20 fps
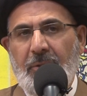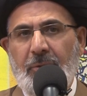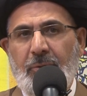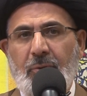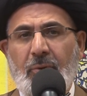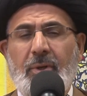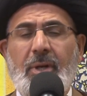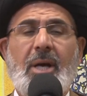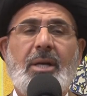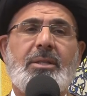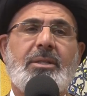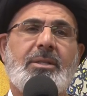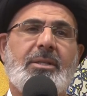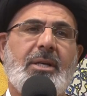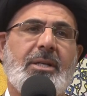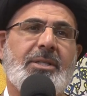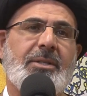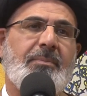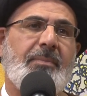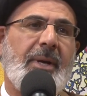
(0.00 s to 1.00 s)
Do not
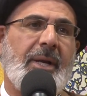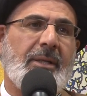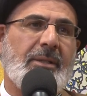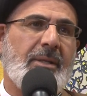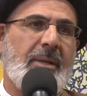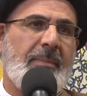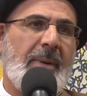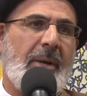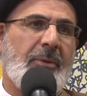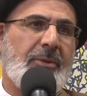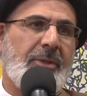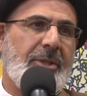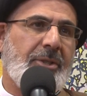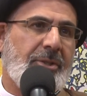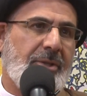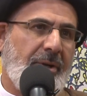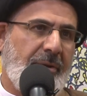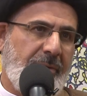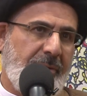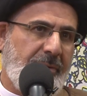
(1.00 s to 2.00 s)
suspect about
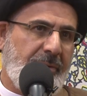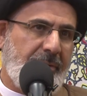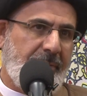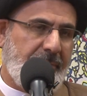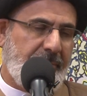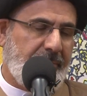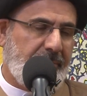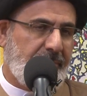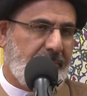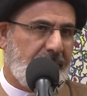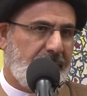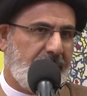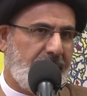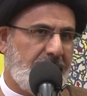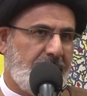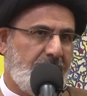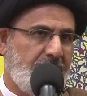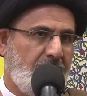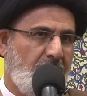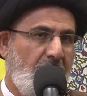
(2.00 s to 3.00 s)
each other.
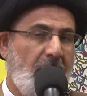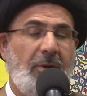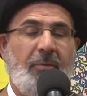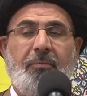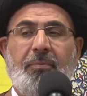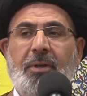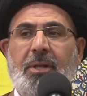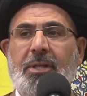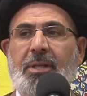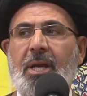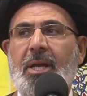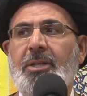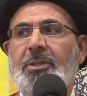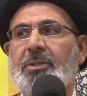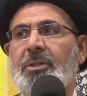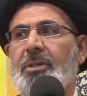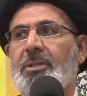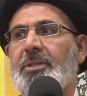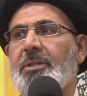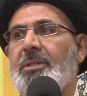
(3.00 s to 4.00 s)
One of the
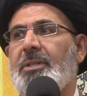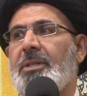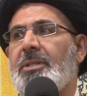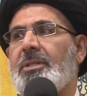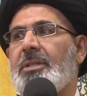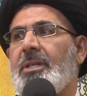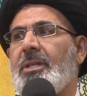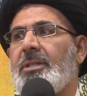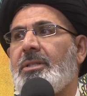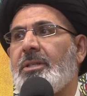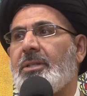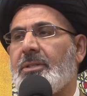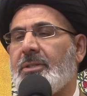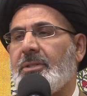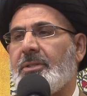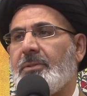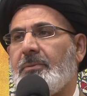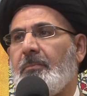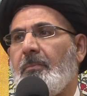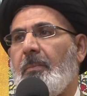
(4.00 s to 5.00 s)
dangerous
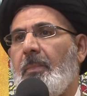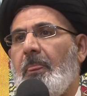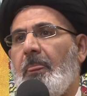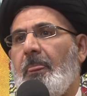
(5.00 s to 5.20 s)
diseases